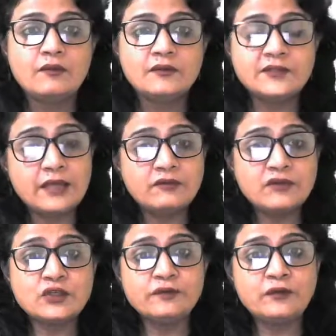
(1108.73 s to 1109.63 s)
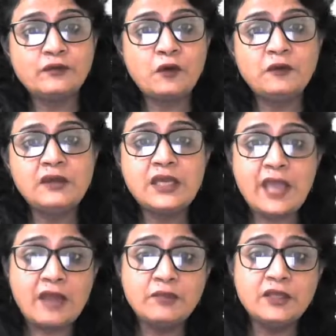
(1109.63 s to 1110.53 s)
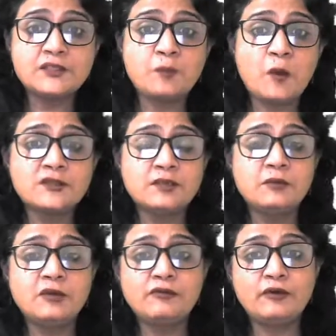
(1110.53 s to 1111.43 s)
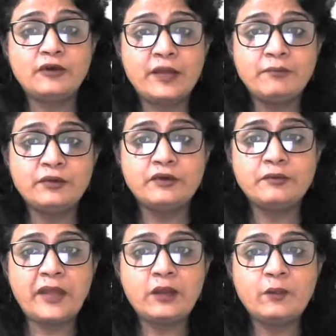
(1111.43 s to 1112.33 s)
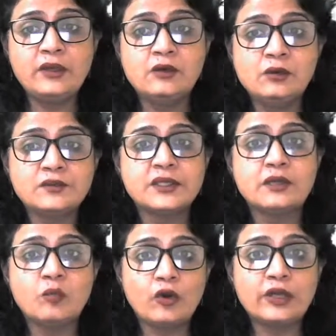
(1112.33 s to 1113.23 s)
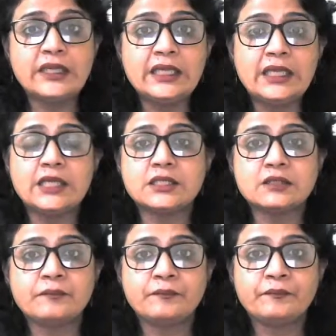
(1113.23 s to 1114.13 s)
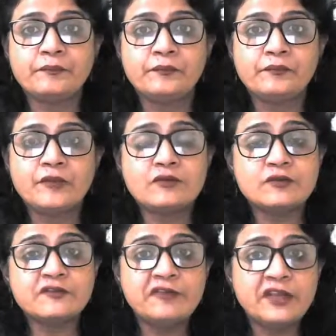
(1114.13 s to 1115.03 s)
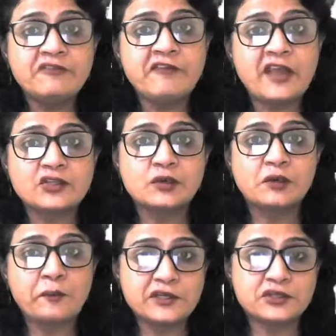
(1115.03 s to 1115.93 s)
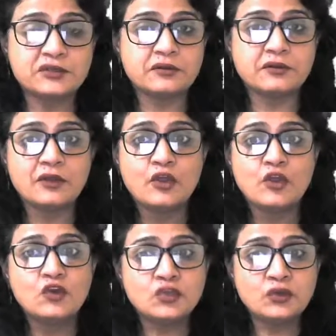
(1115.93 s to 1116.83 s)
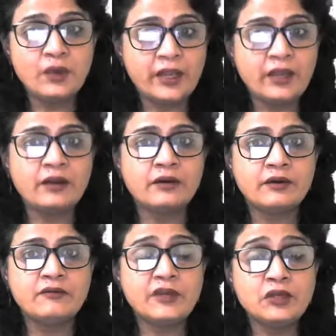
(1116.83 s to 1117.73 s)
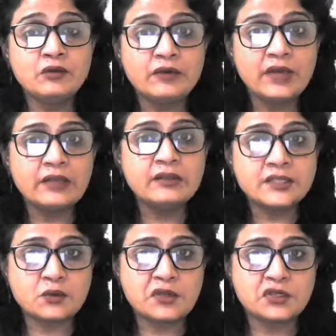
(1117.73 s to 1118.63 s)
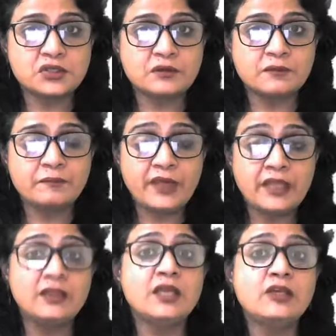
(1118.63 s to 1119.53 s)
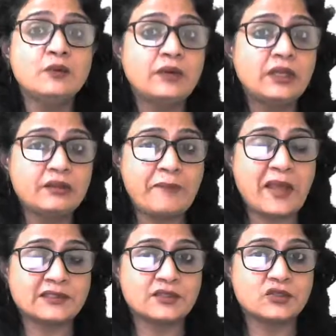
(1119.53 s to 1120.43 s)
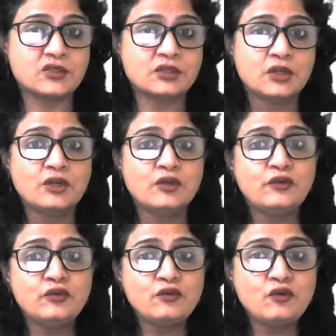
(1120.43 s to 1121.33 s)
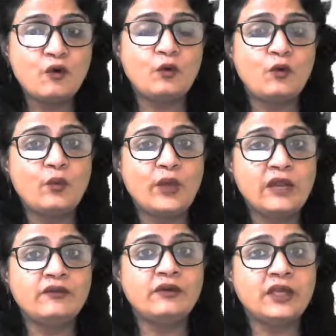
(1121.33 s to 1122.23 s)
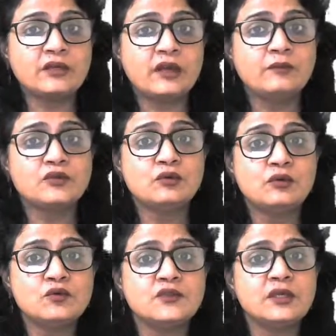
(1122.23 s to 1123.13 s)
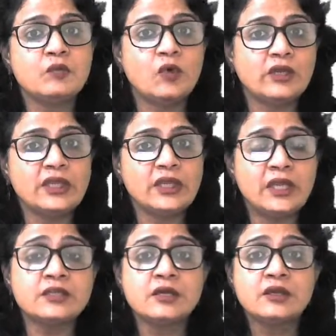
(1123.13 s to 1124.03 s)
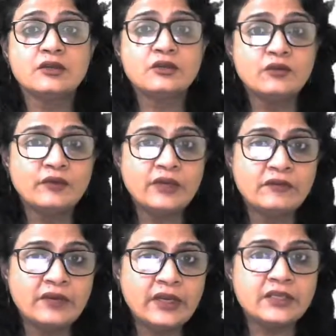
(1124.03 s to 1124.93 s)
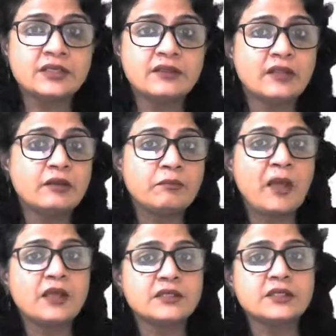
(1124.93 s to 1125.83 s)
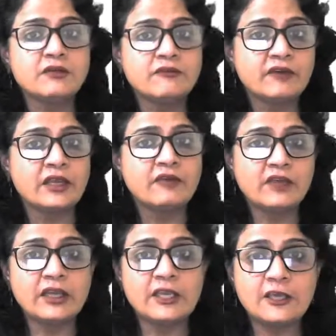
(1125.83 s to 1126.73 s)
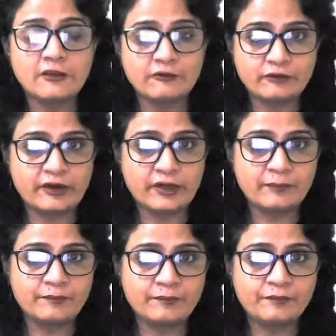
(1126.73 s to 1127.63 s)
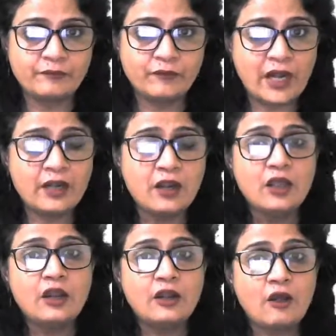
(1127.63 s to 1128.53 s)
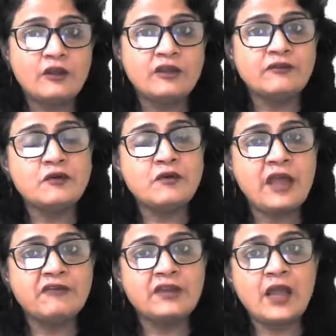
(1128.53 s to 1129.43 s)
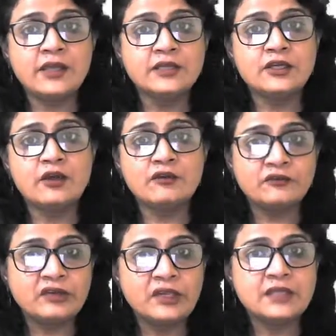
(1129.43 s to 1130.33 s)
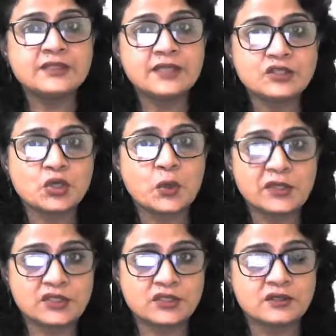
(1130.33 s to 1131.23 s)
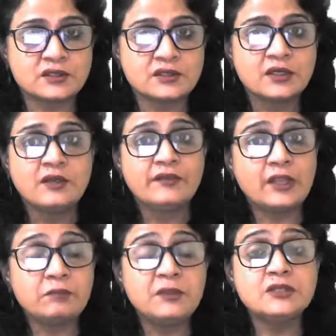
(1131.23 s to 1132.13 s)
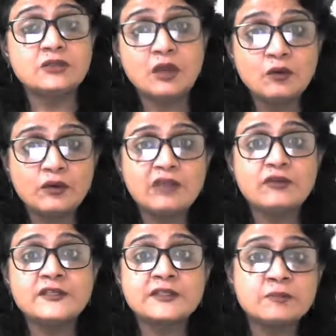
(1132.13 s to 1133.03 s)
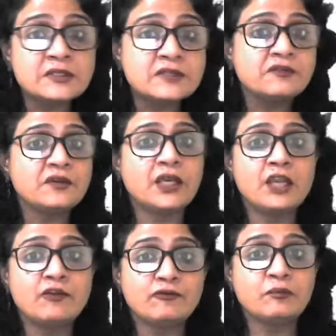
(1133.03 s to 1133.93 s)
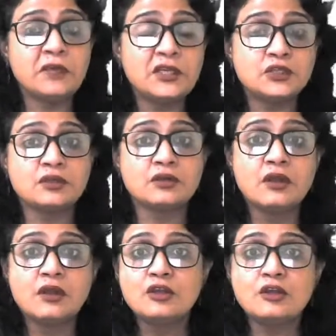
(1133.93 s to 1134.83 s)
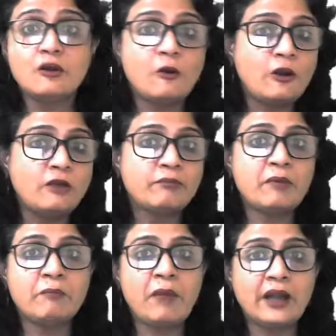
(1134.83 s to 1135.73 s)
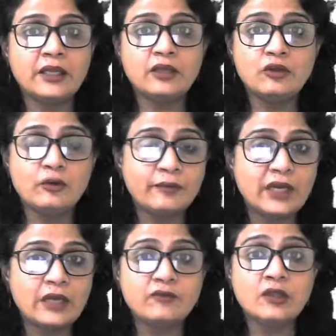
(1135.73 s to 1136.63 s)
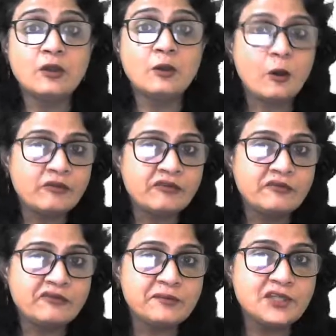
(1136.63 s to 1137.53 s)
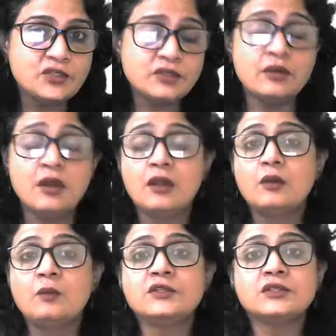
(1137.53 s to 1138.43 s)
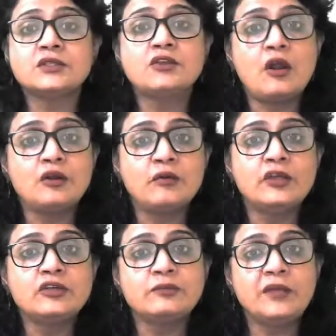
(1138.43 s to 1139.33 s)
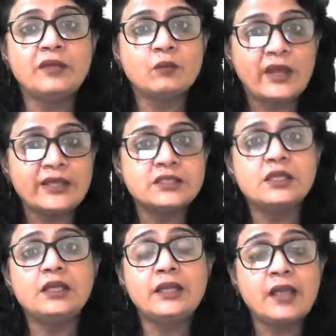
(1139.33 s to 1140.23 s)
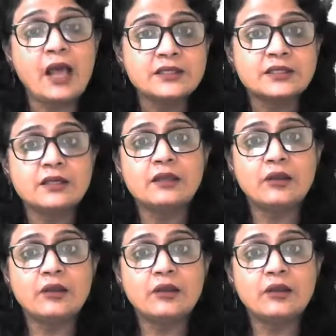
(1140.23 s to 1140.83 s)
said, which of the following can be responsible for emperor penguin losing body heat? It was a very factual question. So here, when you read this question and then you read the passage, you know whenever it comes to losing body heat, you will read that part very, very carefully. Right? Now, if you have an idea of 3 such questions, that means you're looking for specific information. You're not bombarding your brain with a lot of information, which is not going to be vital in answering the